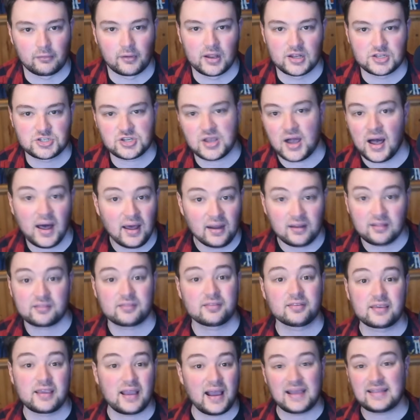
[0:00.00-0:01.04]
rich.
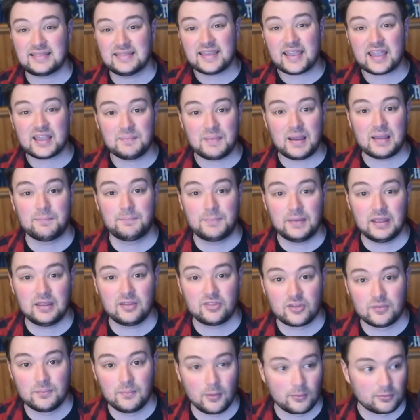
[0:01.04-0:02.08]
Honestly, I think it might be
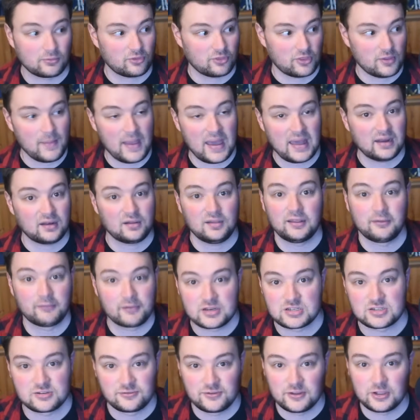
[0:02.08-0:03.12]
the most thematically
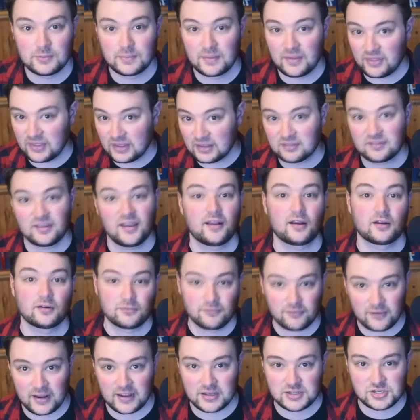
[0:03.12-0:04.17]
rich film in the entire
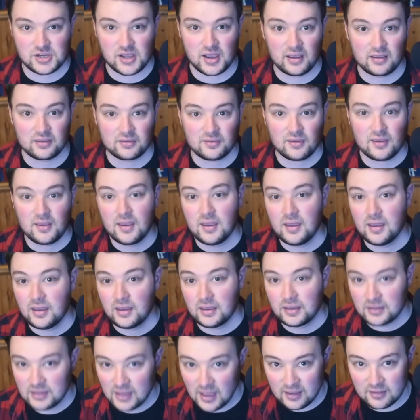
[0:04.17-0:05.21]
franchise.
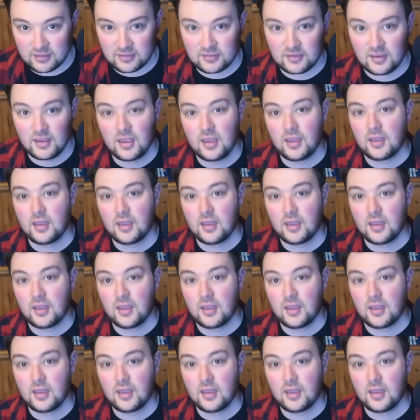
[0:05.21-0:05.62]
Yes,